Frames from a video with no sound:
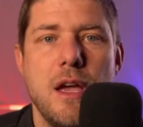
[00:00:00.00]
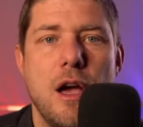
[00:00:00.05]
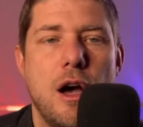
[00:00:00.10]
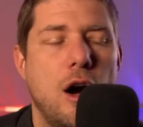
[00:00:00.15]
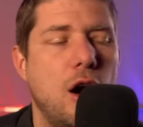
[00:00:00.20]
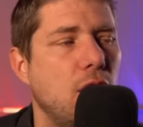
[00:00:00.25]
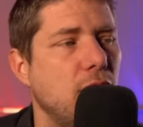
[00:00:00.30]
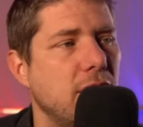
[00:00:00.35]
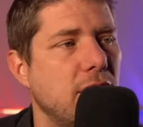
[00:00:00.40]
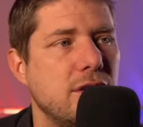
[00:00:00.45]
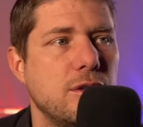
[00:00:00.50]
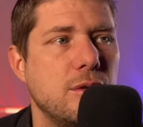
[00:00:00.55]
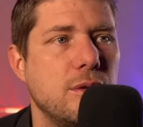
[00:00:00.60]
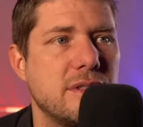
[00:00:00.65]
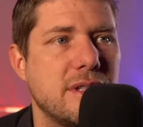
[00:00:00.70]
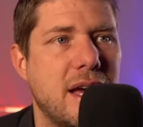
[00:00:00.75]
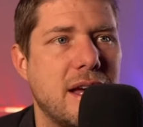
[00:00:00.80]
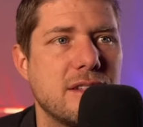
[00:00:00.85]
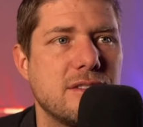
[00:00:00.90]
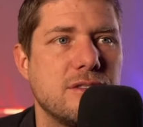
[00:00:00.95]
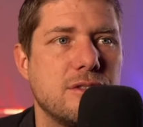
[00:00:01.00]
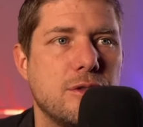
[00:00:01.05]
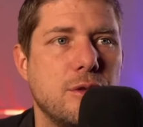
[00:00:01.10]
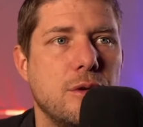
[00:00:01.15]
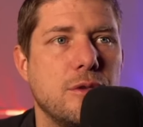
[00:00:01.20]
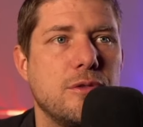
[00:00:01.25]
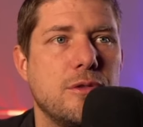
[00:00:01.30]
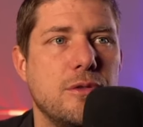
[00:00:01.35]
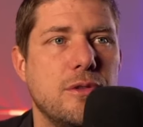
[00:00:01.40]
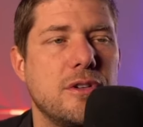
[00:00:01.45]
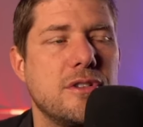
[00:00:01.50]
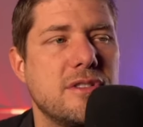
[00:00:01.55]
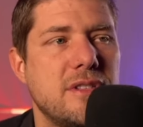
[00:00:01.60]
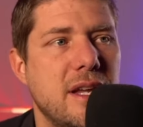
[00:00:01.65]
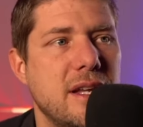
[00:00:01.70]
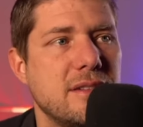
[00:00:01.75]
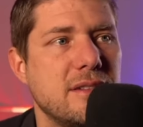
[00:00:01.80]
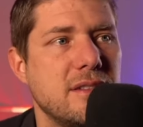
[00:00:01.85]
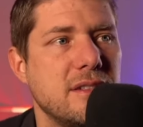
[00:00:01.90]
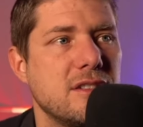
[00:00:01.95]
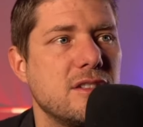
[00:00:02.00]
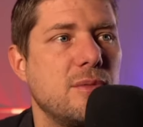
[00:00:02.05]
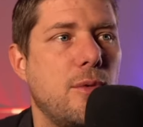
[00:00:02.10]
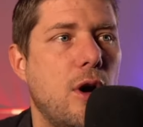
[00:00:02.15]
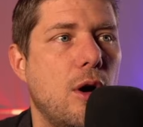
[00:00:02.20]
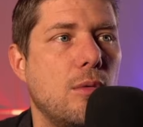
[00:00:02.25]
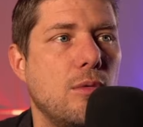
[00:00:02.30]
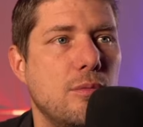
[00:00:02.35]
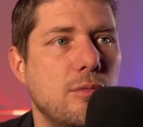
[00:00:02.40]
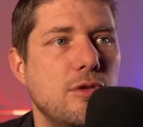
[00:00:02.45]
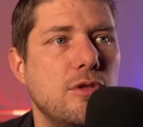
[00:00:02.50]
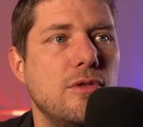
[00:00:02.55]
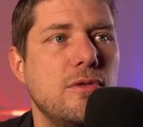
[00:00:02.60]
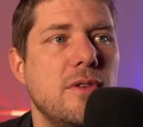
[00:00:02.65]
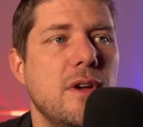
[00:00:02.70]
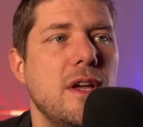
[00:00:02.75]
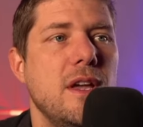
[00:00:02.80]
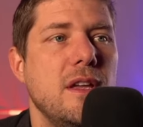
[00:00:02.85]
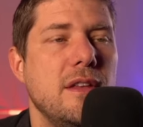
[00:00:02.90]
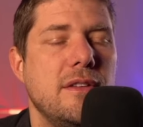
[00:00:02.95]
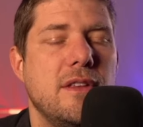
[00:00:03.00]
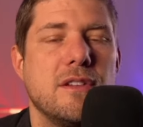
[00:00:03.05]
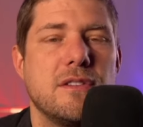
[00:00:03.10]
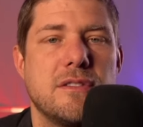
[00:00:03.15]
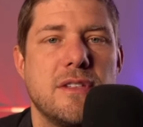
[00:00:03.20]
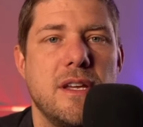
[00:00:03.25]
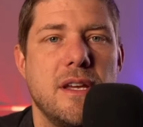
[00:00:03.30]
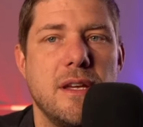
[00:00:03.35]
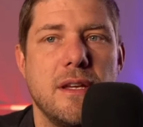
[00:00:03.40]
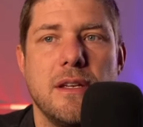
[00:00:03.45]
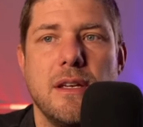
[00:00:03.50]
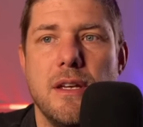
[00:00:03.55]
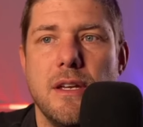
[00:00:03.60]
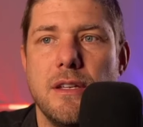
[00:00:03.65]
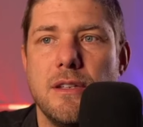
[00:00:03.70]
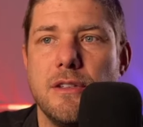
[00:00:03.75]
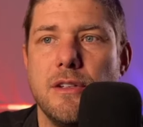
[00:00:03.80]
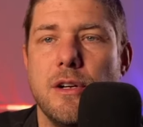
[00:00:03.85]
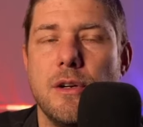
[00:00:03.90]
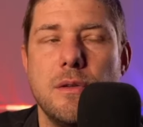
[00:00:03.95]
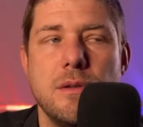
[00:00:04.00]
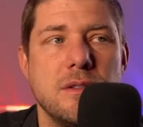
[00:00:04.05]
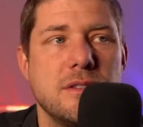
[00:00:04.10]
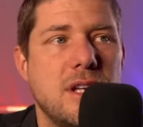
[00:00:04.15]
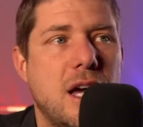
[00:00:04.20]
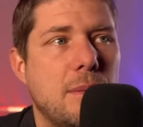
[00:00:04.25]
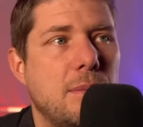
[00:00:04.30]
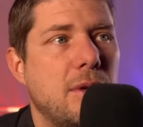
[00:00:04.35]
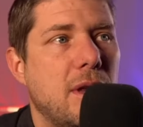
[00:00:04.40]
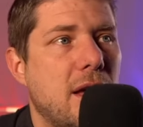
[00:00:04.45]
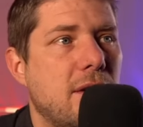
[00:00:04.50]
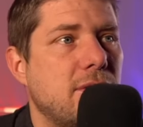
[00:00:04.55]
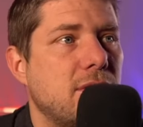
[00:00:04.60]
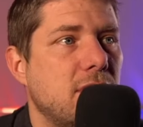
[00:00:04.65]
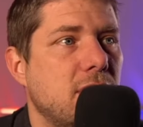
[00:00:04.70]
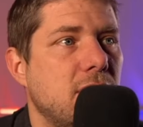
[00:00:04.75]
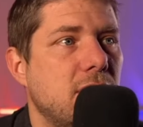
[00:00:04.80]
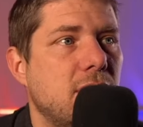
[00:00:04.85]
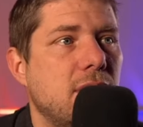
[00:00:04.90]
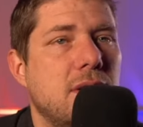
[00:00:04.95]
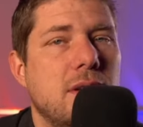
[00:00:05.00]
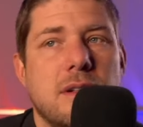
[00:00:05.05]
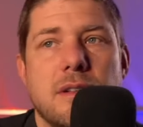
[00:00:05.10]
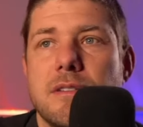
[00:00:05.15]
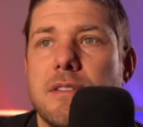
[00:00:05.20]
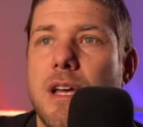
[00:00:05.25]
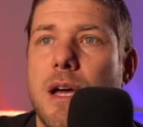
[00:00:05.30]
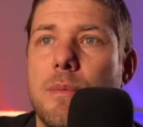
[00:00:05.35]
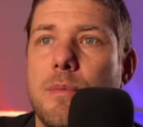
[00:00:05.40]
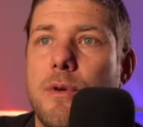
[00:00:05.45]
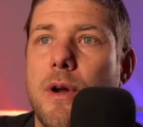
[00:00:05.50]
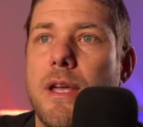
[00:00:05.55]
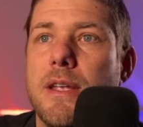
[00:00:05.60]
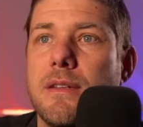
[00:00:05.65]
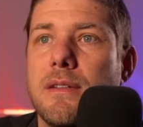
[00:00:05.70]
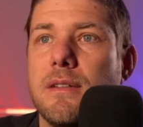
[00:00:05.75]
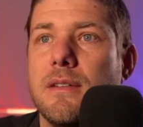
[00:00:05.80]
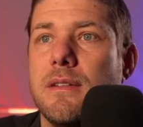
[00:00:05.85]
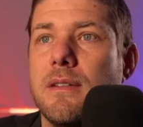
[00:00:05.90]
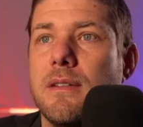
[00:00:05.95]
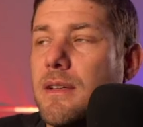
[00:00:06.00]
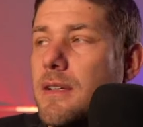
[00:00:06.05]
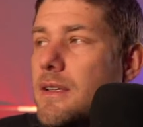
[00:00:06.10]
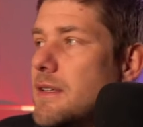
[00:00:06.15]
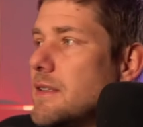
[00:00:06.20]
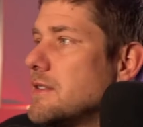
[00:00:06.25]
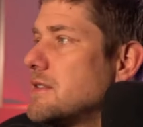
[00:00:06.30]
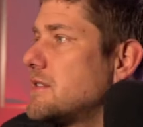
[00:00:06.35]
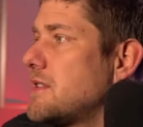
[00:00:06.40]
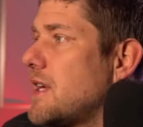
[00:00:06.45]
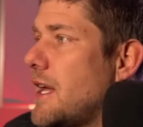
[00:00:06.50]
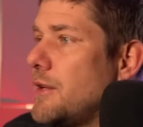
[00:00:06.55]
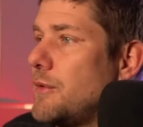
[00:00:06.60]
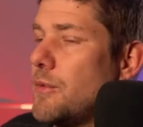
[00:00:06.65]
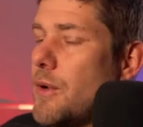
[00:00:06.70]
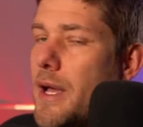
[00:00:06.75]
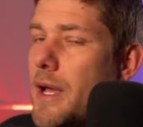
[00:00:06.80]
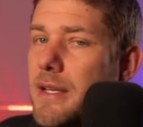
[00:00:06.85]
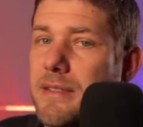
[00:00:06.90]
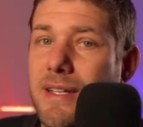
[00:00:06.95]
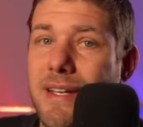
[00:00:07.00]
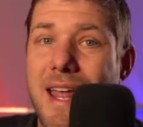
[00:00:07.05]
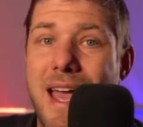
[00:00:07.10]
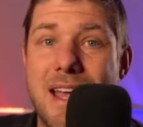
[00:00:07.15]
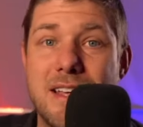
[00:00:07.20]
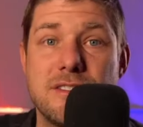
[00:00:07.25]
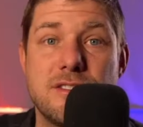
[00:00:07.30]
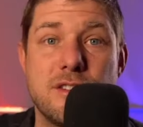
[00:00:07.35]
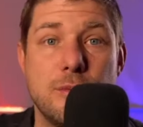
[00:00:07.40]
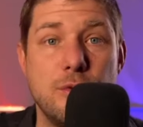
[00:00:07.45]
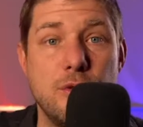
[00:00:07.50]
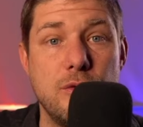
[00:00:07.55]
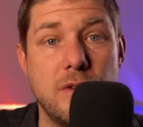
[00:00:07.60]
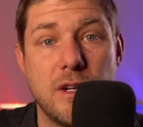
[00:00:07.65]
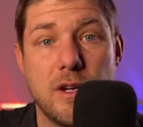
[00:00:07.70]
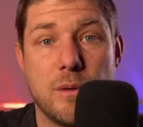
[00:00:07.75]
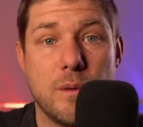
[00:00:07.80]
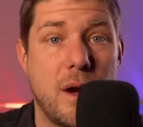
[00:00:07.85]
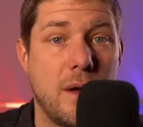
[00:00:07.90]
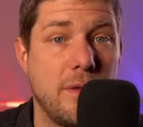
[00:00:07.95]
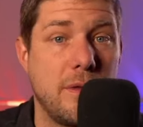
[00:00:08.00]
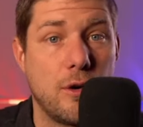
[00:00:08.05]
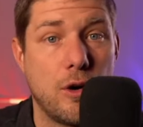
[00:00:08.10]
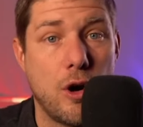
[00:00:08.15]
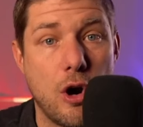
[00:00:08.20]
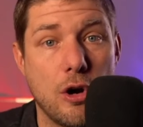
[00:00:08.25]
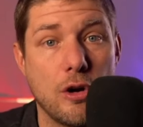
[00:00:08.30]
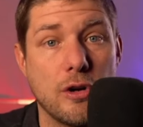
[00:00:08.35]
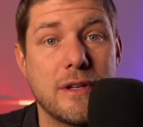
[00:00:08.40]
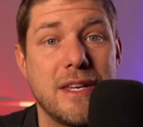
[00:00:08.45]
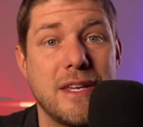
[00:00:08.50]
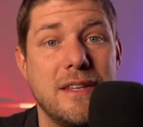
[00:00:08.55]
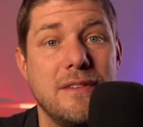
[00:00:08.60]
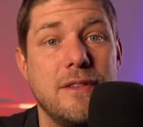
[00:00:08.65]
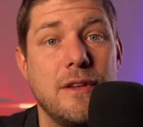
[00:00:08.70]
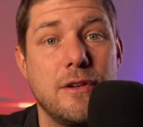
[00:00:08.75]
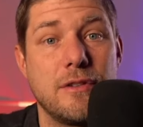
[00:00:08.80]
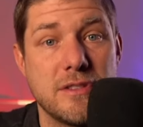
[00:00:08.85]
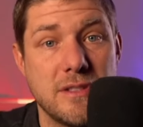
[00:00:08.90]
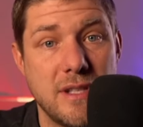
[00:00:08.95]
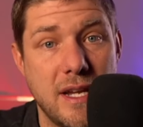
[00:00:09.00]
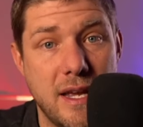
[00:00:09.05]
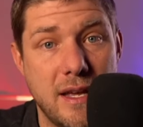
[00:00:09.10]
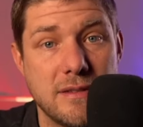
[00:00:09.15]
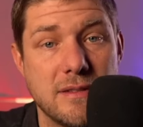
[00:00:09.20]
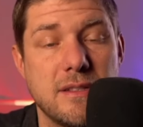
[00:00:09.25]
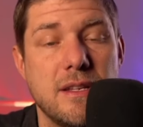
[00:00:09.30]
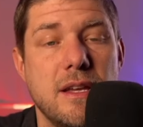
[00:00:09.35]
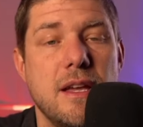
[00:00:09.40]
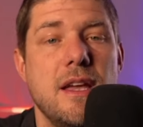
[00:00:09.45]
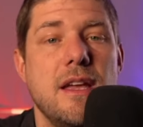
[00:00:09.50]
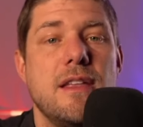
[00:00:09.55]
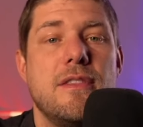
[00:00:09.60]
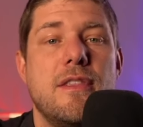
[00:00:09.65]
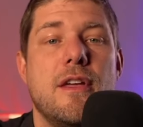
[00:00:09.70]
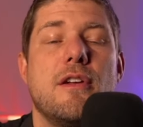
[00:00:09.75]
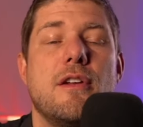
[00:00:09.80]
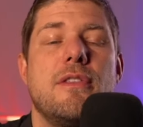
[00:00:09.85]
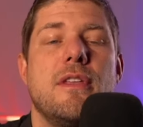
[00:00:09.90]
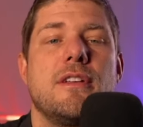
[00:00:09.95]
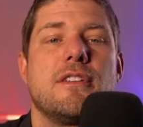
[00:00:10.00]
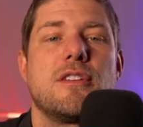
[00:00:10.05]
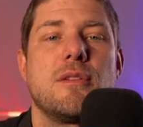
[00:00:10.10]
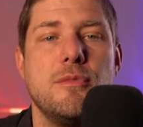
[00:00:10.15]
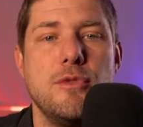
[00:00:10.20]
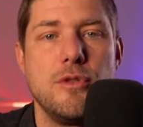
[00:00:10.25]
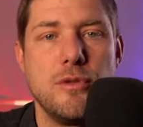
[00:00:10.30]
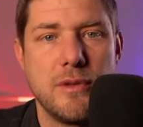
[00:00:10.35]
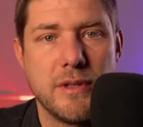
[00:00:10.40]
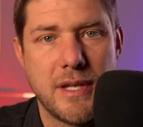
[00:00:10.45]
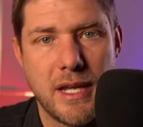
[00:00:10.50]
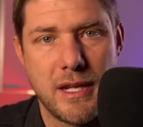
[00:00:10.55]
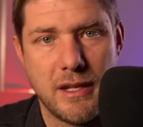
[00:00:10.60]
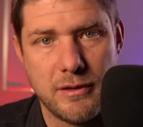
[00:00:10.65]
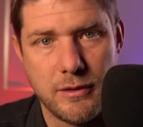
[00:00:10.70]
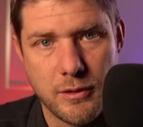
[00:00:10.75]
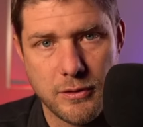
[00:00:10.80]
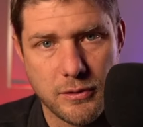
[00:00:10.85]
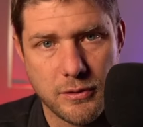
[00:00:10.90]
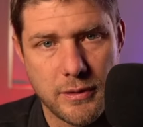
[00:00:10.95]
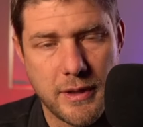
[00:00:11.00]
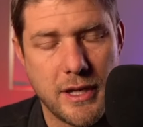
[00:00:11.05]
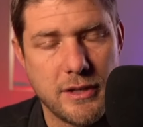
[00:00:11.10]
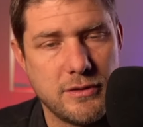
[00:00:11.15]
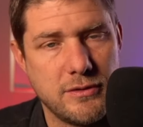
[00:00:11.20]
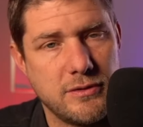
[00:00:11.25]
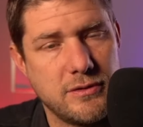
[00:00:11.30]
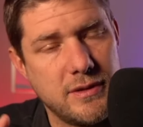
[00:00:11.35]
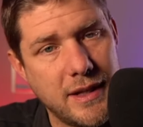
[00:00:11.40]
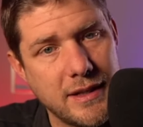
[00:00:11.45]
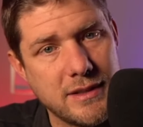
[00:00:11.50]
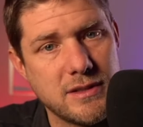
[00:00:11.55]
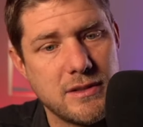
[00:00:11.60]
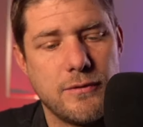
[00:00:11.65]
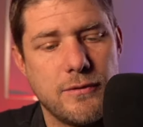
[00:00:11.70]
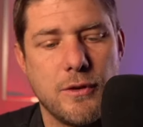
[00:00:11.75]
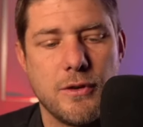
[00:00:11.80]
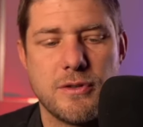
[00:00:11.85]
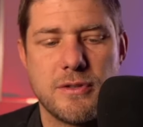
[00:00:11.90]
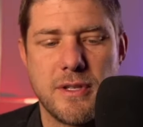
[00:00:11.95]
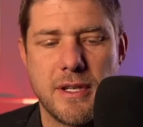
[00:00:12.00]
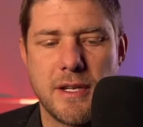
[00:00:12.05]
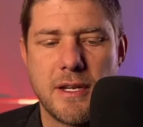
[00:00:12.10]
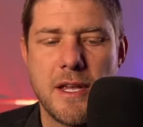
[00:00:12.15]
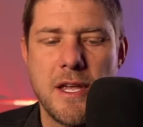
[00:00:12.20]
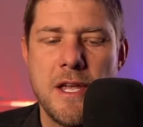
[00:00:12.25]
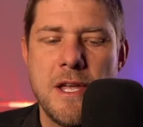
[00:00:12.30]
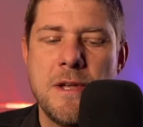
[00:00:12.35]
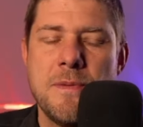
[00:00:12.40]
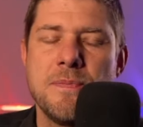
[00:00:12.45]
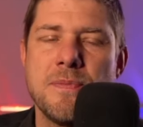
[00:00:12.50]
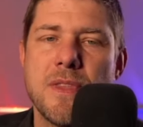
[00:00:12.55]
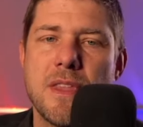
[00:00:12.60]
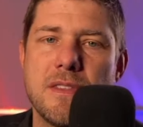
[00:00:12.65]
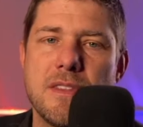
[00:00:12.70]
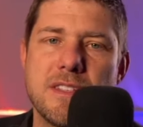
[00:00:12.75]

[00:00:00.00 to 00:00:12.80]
All they do is, as they're going through their stances, the ball will move. They'll say, you know, top left, top right, side right, and as they're moving around their arc in their stance, they are then communicating those locations. So that's the first thing. The